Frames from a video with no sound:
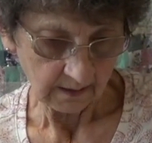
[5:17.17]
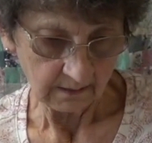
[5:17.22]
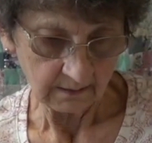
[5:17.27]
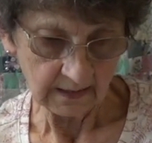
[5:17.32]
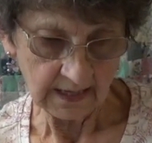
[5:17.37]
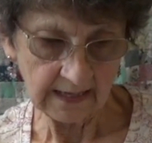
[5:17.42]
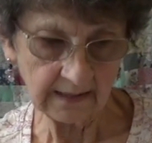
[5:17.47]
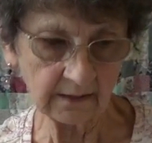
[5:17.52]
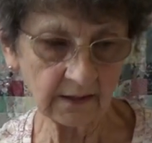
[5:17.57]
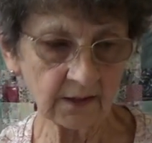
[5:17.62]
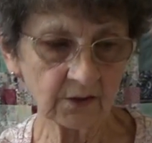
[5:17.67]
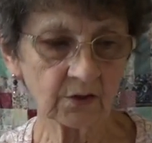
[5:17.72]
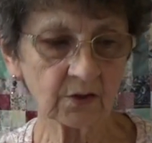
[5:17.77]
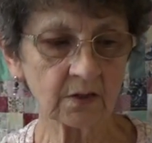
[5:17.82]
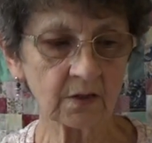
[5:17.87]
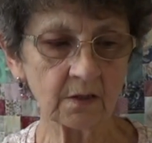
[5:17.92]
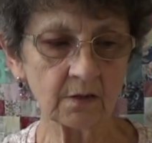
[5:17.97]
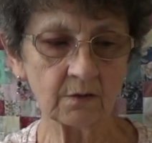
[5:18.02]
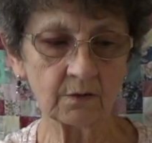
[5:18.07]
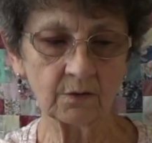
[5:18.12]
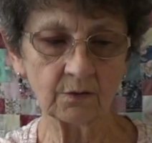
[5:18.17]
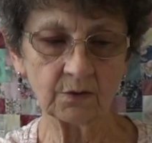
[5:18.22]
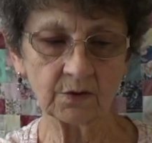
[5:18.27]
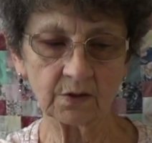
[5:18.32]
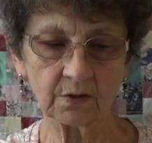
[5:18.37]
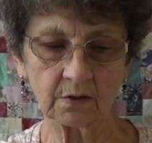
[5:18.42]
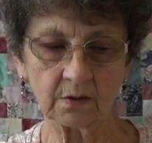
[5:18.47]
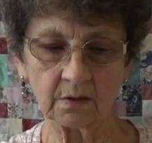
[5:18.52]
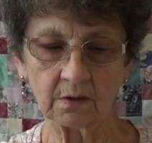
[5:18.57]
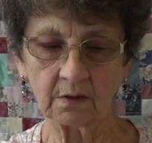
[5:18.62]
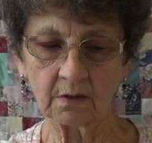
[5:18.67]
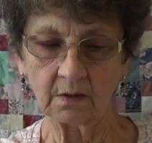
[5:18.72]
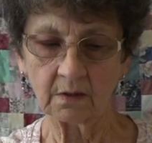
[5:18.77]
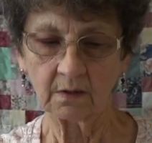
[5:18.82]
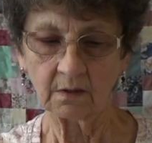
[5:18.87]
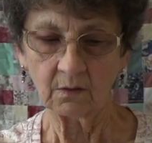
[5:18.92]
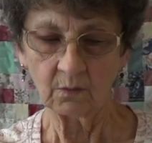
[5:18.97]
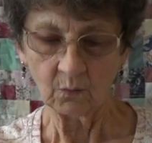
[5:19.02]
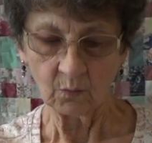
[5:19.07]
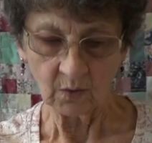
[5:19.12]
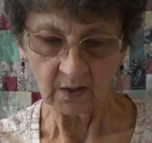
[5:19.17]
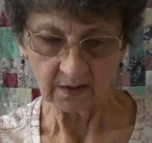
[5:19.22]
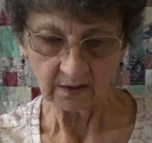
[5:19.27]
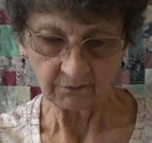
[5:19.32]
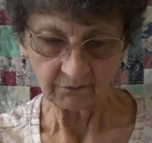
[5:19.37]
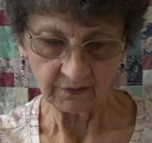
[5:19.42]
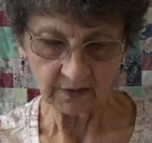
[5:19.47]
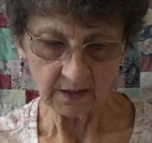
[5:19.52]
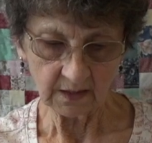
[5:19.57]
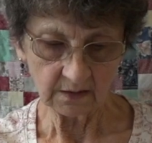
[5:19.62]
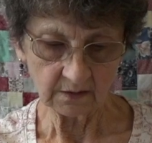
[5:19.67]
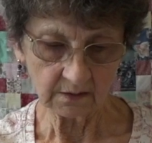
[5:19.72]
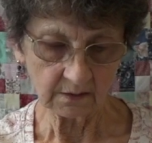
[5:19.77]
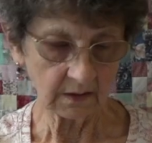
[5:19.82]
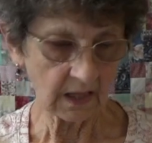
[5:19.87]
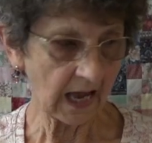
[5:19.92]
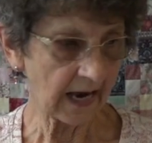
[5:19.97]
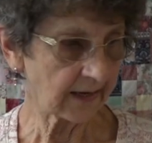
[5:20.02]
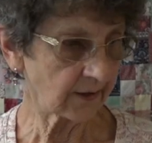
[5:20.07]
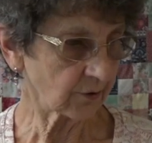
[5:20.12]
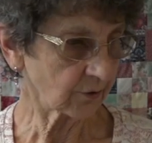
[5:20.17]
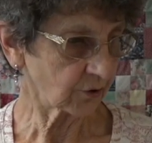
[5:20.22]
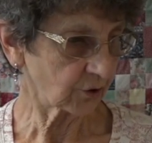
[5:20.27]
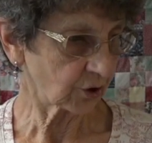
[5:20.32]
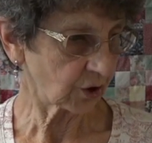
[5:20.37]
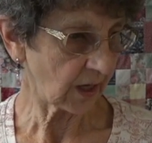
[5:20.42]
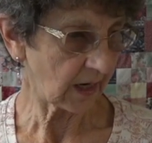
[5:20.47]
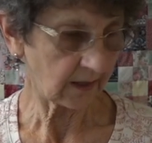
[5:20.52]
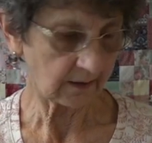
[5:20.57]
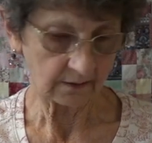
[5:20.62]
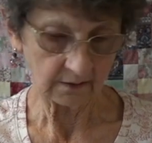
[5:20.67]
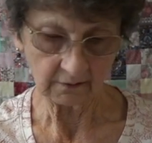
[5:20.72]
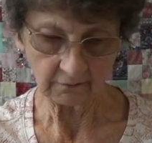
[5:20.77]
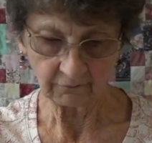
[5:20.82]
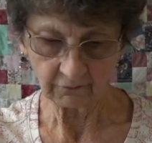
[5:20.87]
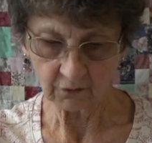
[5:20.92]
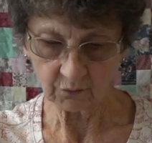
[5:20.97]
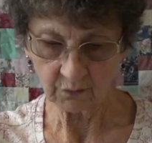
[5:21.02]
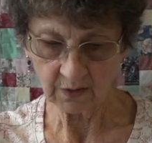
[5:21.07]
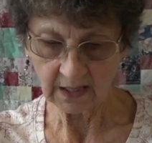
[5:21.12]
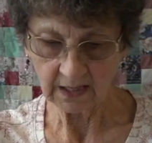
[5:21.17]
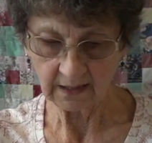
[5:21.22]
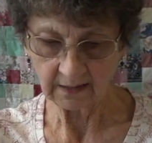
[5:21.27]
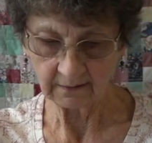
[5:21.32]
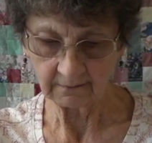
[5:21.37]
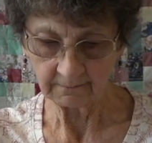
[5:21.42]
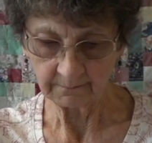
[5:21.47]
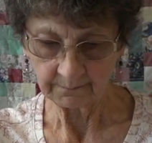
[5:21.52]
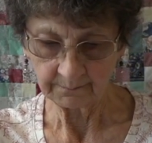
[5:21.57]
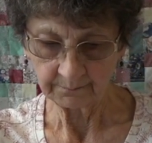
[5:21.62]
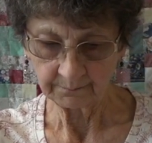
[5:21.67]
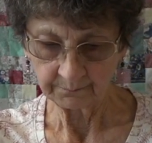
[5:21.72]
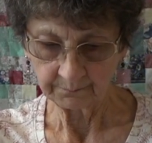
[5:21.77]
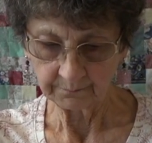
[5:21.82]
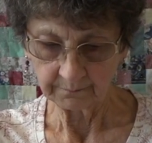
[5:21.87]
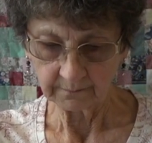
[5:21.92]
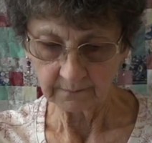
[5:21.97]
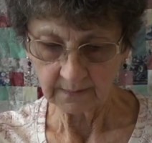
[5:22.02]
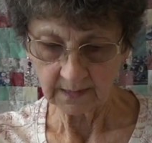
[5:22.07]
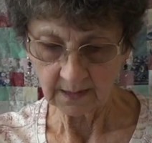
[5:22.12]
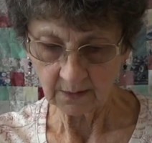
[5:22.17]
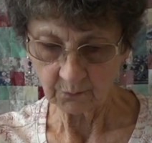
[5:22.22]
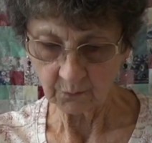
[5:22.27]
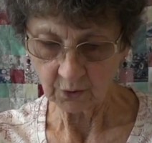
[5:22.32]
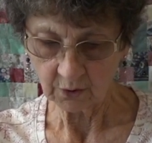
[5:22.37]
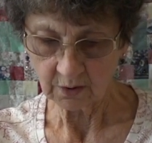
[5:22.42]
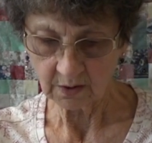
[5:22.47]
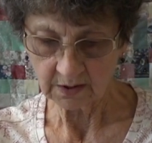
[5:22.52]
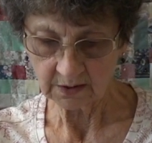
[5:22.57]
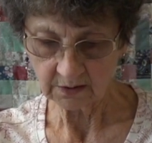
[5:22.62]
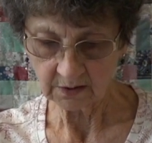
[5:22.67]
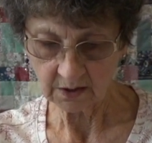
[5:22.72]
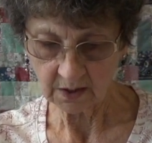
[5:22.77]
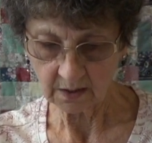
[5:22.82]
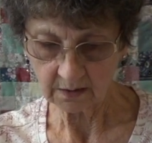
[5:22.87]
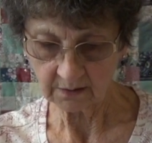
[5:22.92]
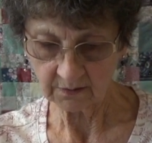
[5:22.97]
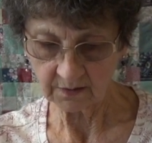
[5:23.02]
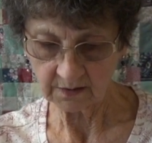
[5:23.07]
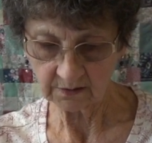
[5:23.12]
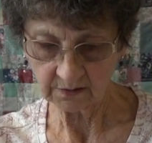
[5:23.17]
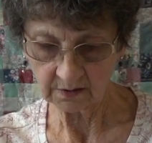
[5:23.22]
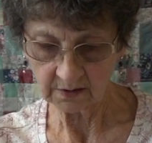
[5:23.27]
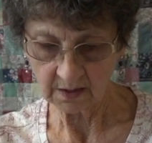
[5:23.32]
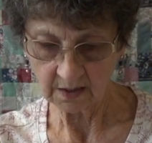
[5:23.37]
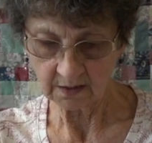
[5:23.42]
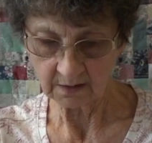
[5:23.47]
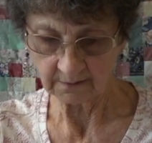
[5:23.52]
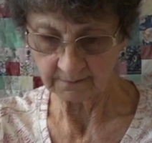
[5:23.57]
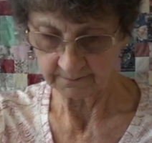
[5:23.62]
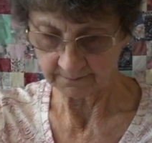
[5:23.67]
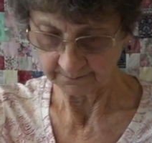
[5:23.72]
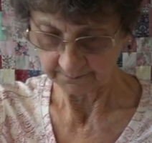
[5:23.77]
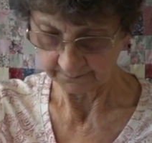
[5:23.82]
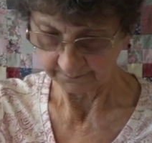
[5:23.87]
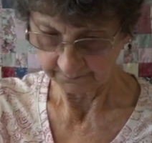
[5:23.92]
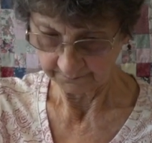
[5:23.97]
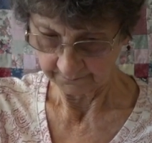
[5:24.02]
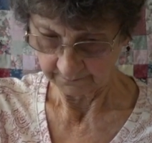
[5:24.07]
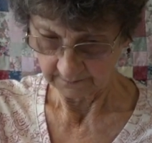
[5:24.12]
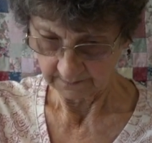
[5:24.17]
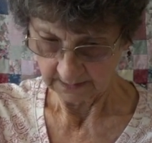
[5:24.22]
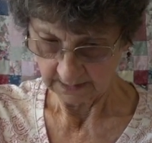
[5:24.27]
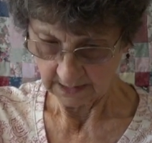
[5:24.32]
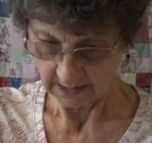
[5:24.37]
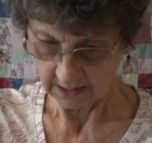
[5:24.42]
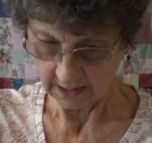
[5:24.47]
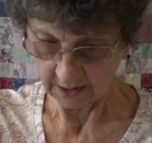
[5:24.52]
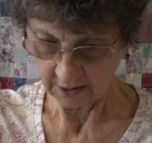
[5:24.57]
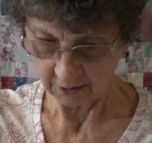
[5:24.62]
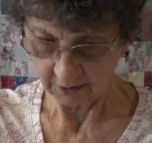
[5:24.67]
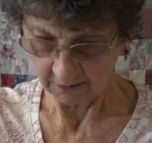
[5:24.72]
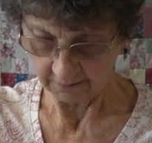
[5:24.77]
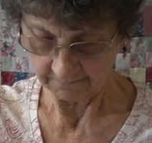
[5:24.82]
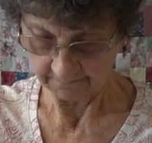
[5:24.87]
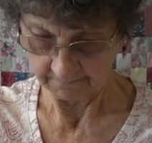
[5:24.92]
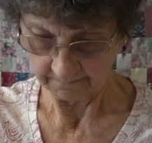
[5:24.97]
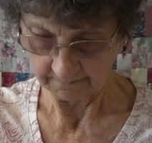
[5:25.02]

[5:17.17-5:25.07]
Now let's use one of these lighter shades of green, and we're going to tuck this in here.